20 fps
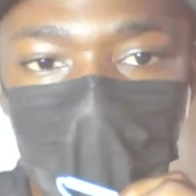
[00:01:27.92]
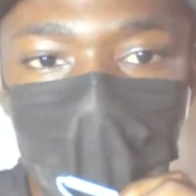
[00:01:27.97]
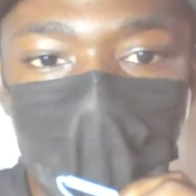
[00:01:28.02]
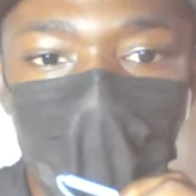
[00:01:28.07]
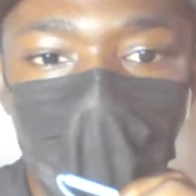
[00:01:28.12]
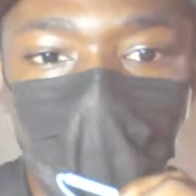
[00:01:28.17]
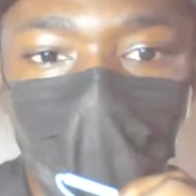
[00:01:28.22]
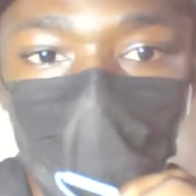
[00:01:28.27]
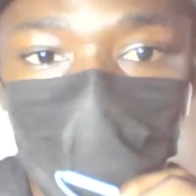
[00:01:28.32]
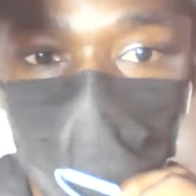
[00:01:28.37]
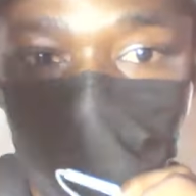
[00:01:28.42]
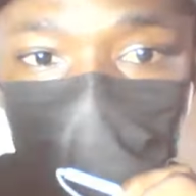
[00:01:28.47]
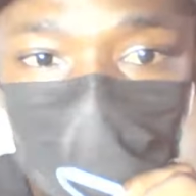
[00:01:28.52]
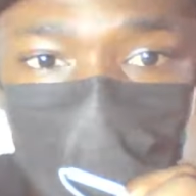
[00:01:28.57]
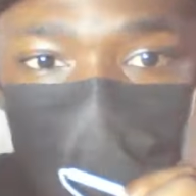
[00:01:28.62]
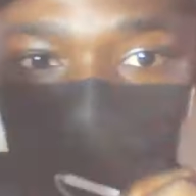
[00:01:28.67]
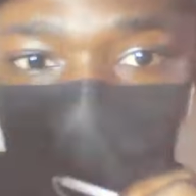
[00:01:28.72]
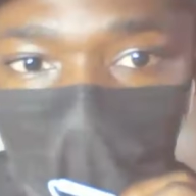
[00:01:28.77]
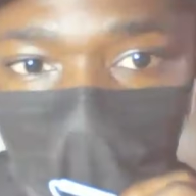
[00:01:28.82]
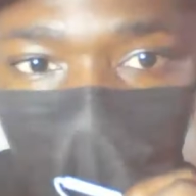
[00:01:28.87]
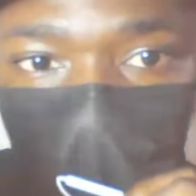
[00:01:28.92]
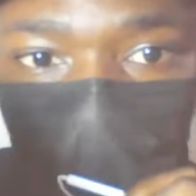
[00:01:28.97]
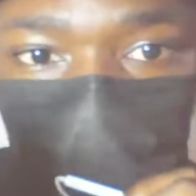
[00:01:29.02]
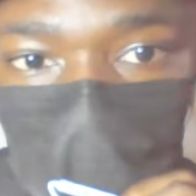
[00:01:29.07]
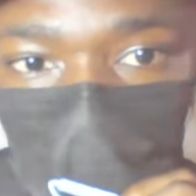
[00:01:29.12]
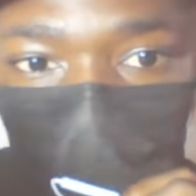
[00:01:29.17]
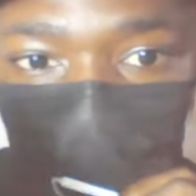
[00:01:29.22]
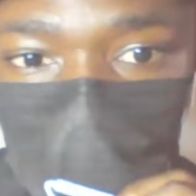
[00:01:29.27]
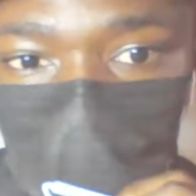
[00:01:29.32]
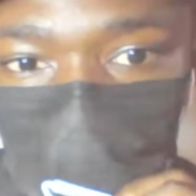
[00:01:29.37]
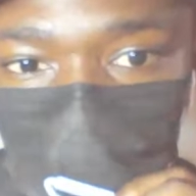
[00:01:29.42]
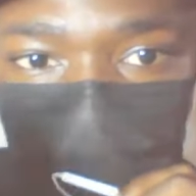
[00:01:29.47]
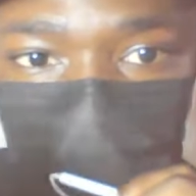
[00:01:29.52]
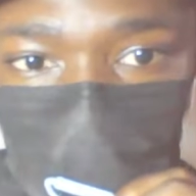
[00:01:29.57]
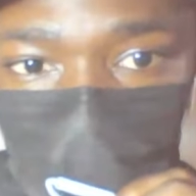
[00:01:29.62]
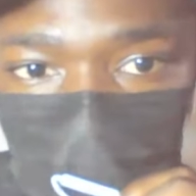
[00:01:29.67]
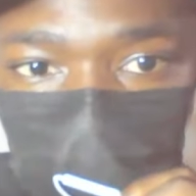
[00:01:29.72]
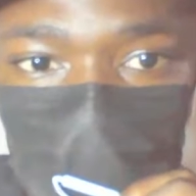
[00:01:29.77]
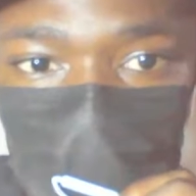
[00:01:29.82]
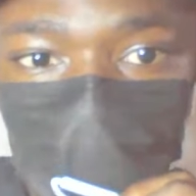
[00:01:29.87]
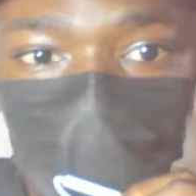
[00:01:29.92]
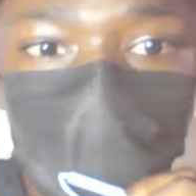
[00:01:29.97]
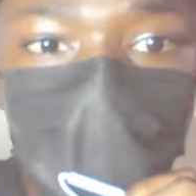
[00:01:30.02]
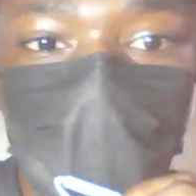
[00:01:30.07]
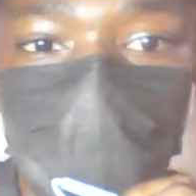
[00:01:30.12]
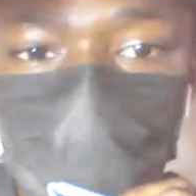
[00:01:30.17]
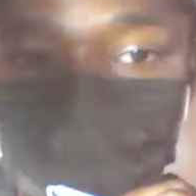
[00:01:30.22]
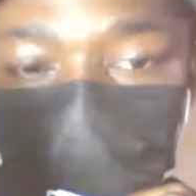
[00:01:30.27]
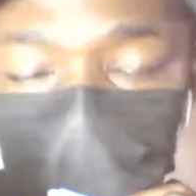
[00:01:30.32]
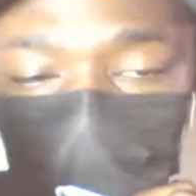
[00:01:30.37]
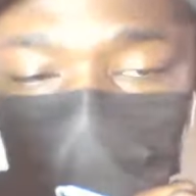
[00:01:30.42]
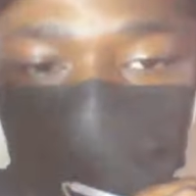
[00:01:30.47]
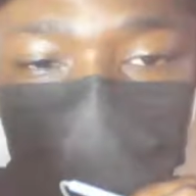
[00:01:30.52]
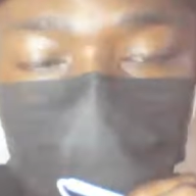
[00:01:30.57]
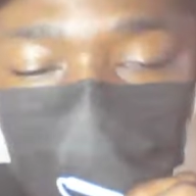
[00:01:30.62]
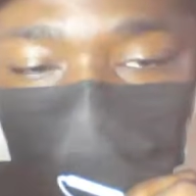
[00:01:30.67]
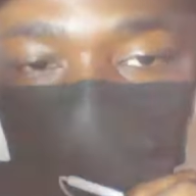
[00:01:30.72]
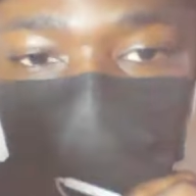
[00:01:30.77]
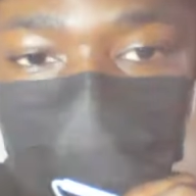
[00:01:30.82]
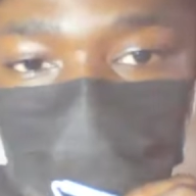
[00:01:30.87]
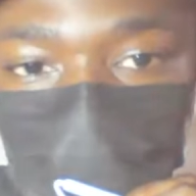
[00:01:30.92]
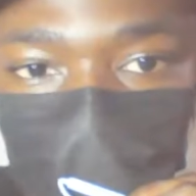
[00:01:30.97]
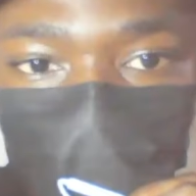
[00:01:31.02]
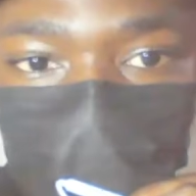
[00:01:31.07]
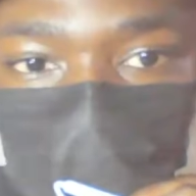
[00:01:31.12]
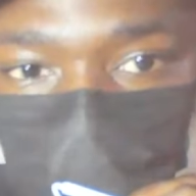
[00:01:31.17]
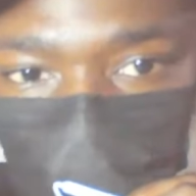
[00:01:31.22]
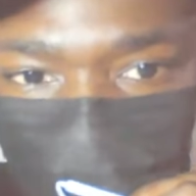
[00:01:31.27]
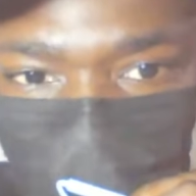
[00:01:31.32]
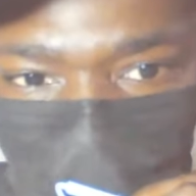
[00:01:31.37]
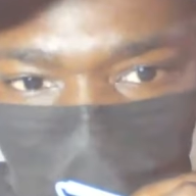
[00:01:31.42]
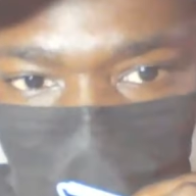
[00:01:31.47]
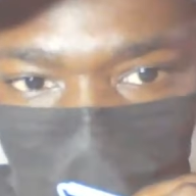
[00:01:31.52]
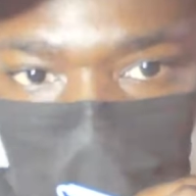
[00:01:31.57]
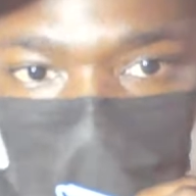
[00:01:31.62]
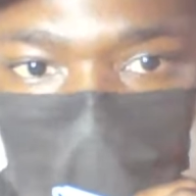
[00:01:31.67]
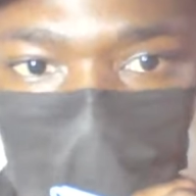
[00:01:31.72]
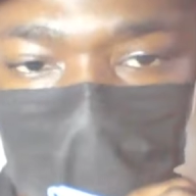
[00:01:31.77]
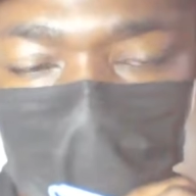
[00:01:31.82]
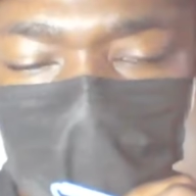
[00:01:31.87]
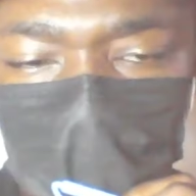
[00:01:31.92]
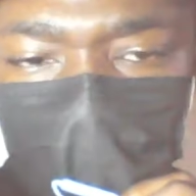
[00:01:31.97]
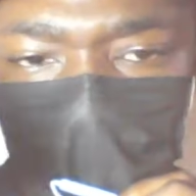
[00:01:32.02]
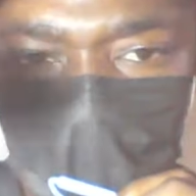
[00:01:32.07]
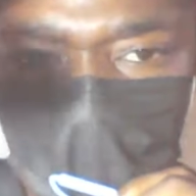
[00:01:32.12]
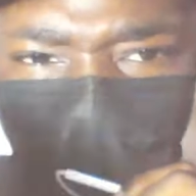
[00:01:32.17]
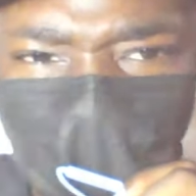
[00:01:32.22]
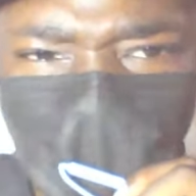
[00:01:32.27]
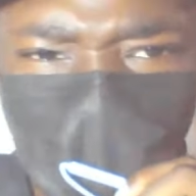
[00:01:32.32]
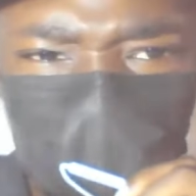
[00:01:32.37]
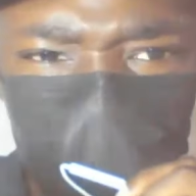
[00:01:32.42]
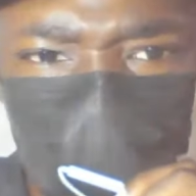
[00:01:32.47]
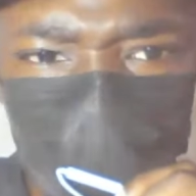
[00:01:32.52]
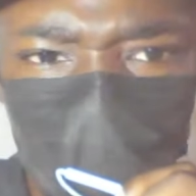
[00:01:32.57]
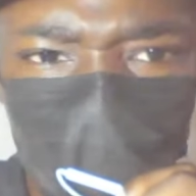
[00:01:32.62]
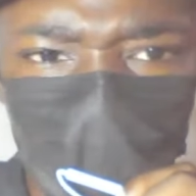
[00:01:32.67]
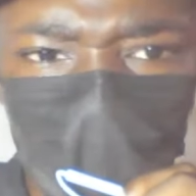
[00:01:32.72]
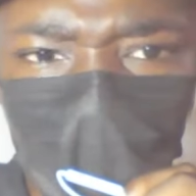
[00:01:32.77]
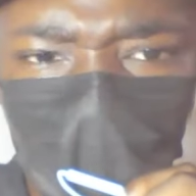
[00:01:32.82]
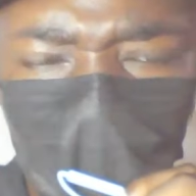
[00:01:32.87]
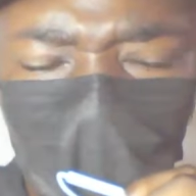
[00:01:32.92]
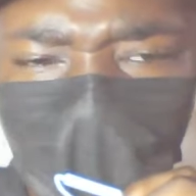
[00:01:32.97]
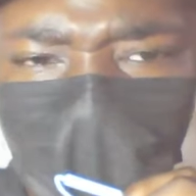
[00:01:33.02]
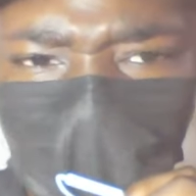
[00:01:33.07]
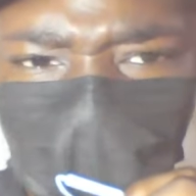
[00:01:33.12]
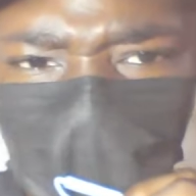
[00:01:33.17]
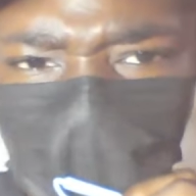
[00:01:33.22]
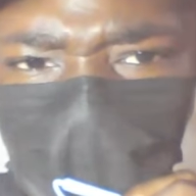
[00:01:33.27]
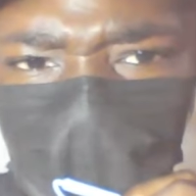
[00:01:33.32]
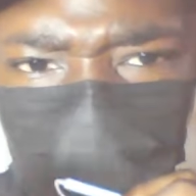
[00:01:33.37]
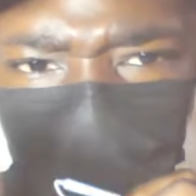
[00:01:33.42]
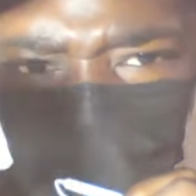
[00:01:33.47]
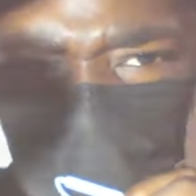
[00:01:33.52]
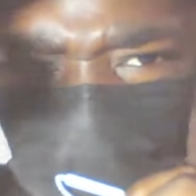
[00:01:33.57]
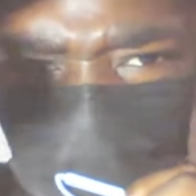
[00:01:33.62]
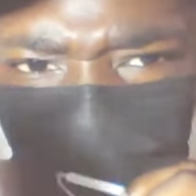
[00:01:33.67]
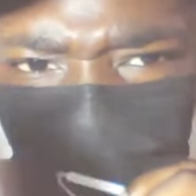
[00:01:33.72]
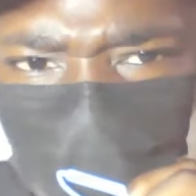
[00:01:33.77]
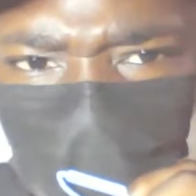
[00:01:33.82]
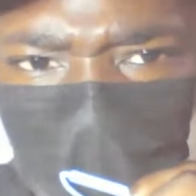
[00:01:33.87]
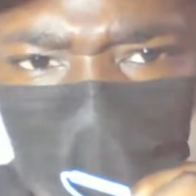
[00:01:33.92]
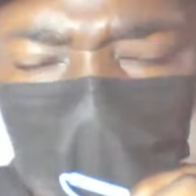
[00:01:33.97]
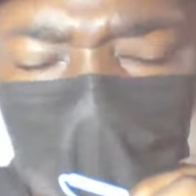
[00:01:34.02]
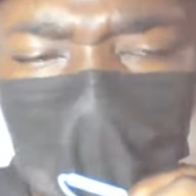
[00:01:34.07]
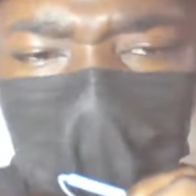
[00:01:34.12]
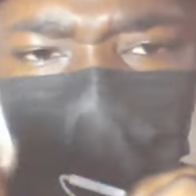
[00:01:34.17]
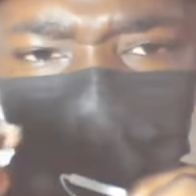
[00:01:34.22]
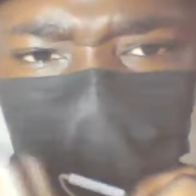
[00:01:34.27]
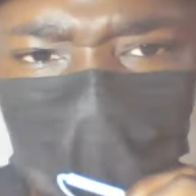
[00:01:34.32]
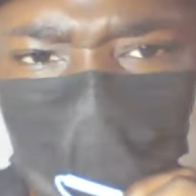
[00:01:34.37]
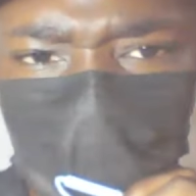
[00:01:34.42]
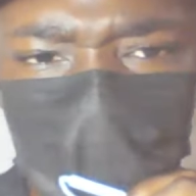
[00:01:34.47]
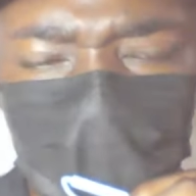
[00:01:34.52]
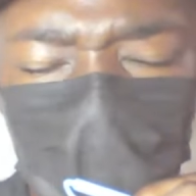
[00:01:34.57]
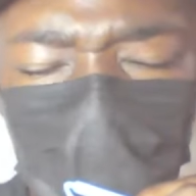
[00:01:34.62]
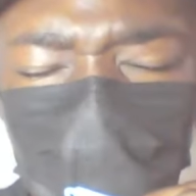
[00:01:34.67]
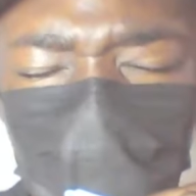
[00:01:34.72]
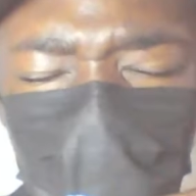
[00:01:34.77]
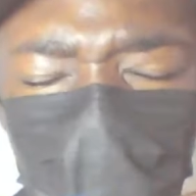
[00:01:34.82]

Or more, I be could be no more to more second. I don't know what we are doing more sheer, just a mo